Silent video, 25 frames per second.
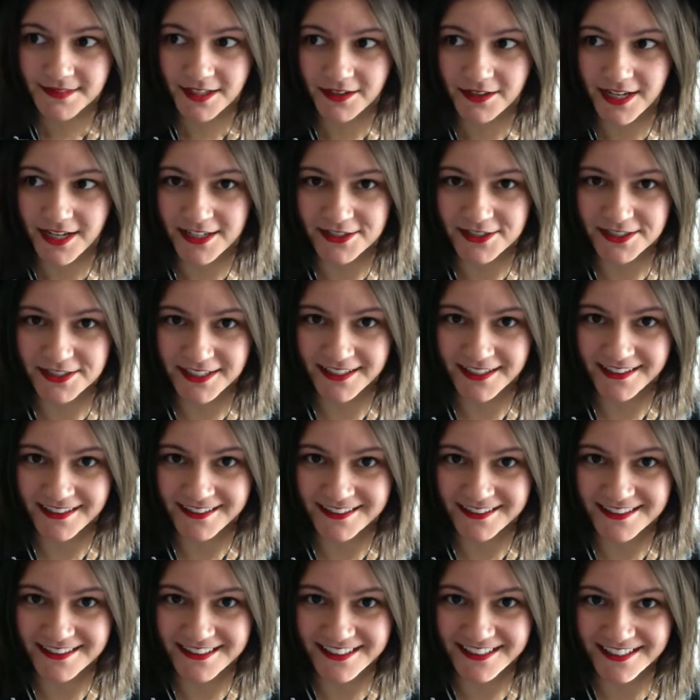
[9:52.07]
okay, I just got to
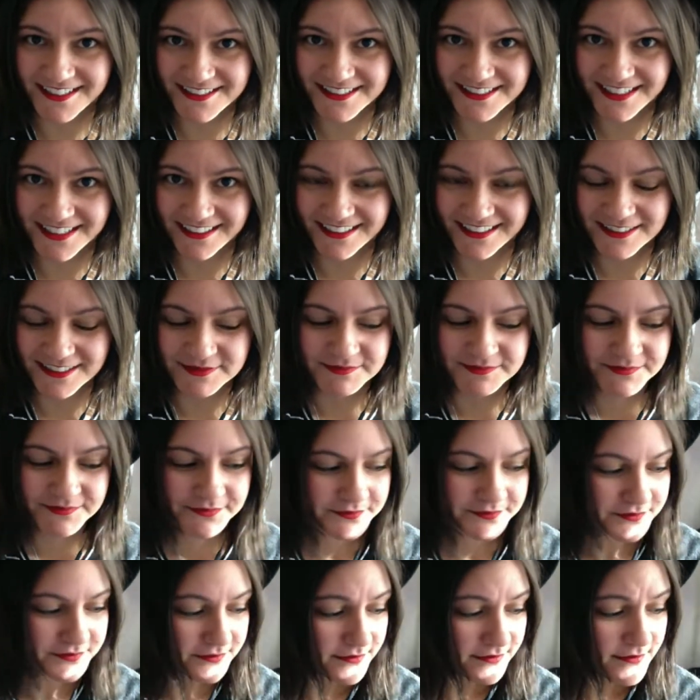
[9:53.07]
get a second.
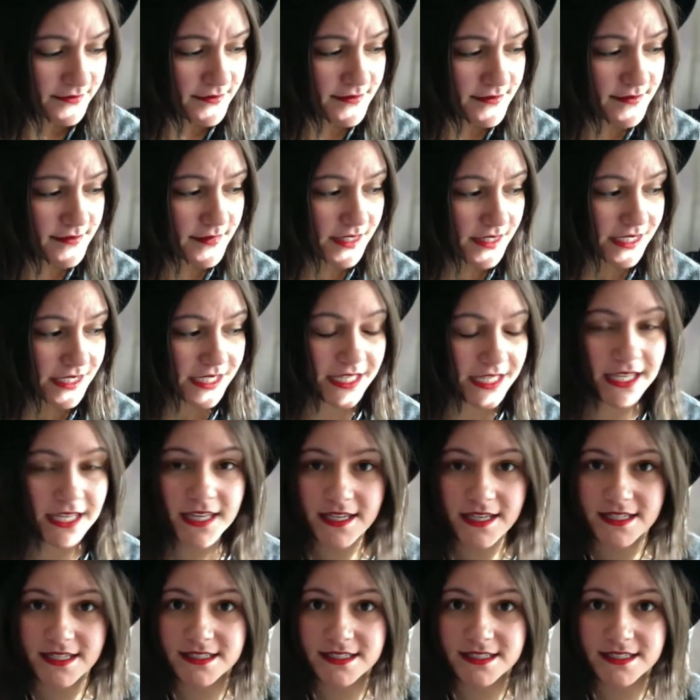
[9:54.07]
He